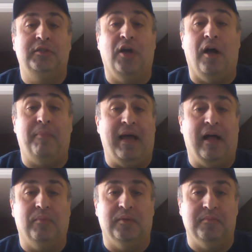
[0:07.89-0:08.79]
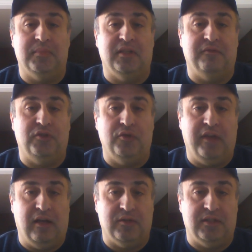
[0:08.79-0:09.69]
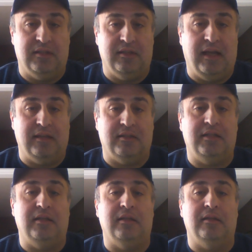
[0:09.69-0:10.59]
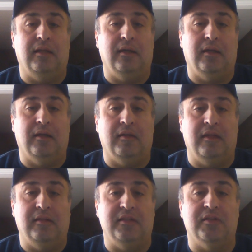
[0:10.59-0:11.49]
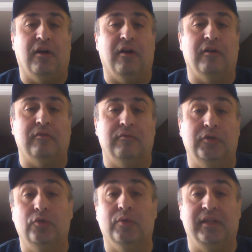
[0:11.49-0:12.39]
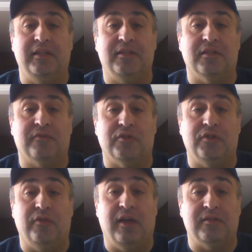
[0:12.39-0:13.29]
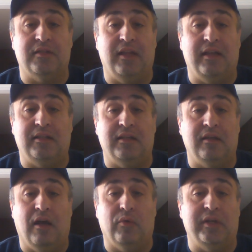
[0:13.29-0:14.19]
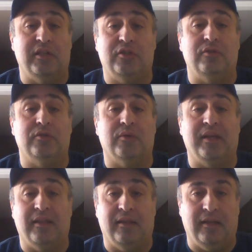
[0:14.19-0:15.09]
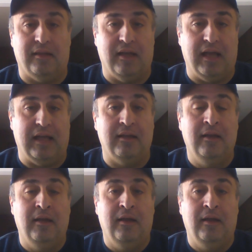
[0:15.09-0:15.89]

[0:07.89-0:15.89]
top albums of 2019, uh, and these are new releases for 2019, not reissues or anything like that.